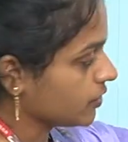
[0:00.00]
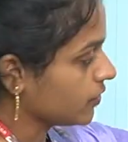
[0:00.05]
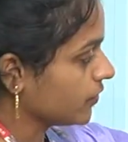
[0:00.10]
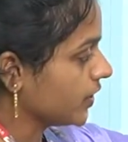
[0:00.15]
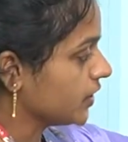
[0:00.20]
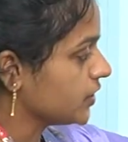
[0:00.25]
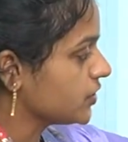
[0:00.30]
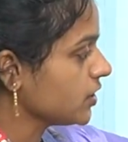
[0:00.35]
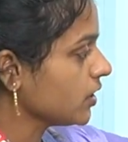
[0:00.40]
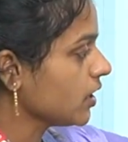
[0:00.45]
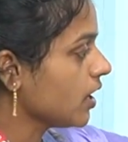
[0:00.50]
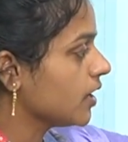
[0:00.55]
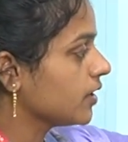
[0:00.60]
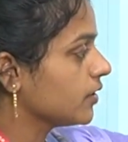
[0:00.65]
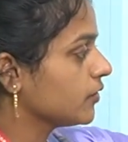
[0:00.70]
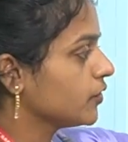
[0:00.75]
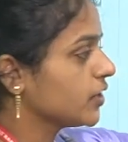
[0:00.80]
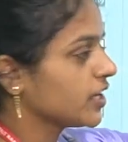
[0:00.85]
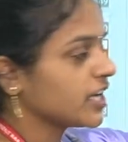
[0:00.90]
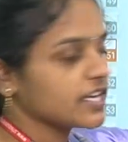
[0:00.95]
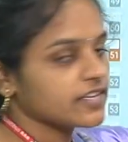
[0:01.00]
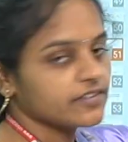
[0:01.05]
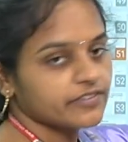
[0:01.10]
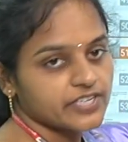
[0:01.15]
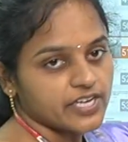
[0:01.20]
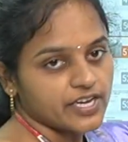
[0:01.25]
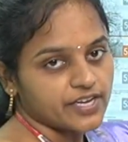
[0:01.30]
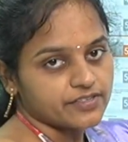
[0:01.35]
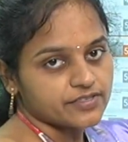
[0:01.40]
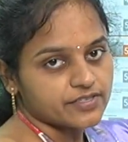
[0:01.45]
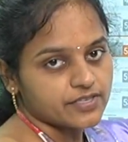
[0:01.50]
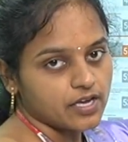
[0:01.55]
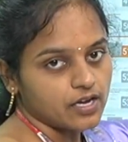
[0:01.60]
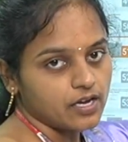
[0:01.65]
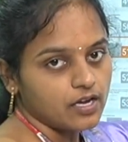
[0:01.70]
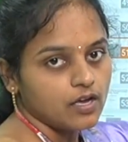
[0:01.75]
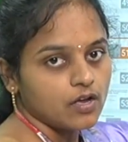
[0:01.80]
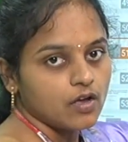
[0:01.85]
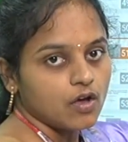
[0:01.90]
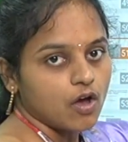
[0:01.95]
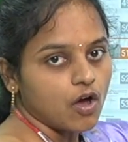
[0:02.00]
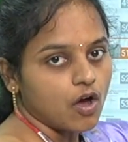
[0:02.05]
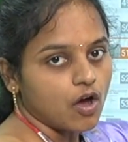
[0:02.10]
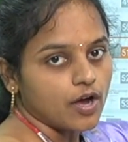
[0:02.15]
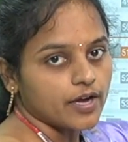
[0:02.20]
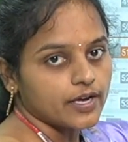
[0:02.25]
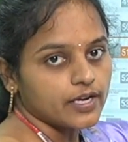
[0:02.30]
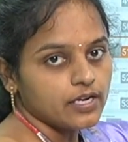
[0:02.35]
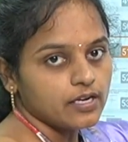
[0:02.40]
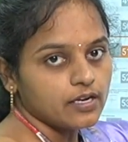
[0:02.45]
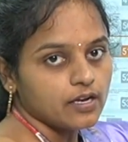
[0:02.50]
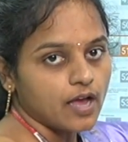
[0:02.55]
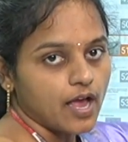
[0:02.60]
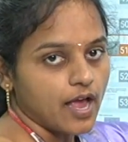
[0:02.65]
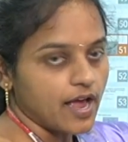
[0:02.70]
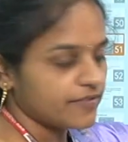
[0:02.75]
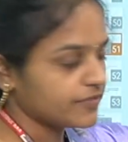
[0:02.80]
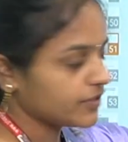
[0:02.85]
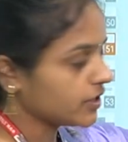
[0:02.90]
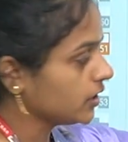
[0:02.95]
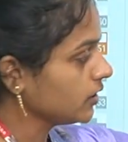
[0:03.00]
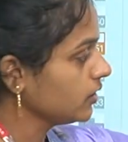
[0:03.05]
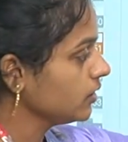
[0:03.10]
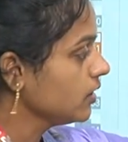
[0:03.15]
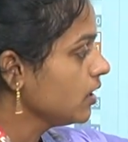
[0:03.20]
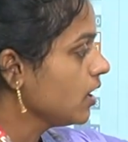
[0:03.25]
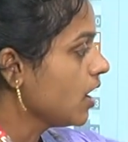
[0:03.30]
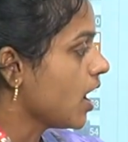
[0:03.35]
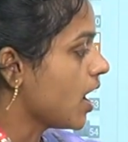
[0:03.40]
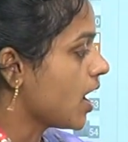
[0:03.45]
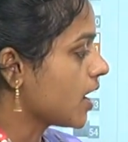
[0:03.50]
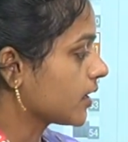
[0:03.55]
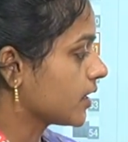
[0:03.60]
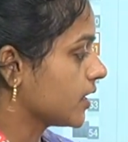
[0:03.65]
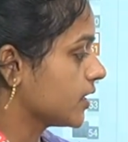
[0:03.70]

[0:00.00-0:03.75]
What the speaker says: quenching, and we can change the oil after arc